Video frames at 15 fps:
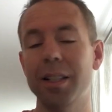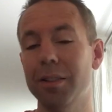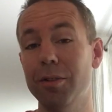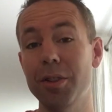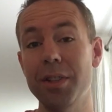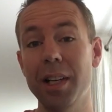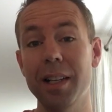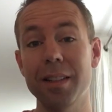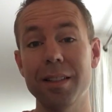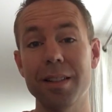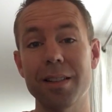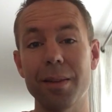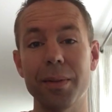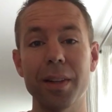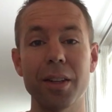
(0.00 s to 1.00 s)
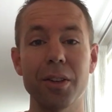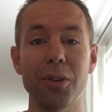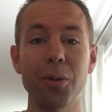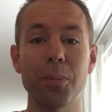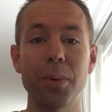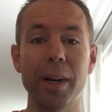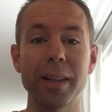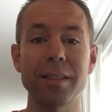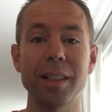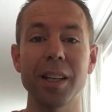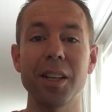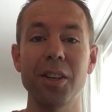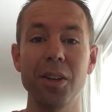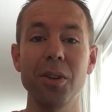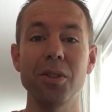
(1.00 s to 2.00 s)
Resilience is something that you're all practicing
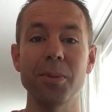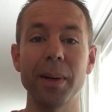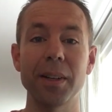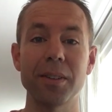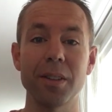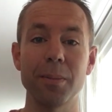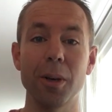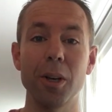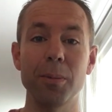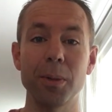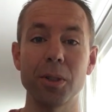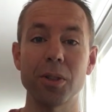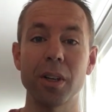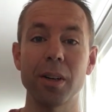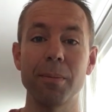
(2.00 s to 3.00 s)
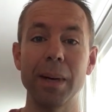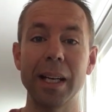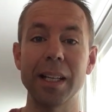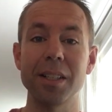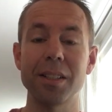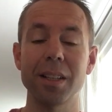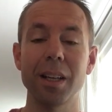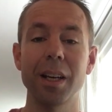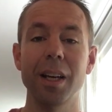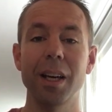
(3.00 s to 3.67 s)
a huge amount at the moment, trying to manage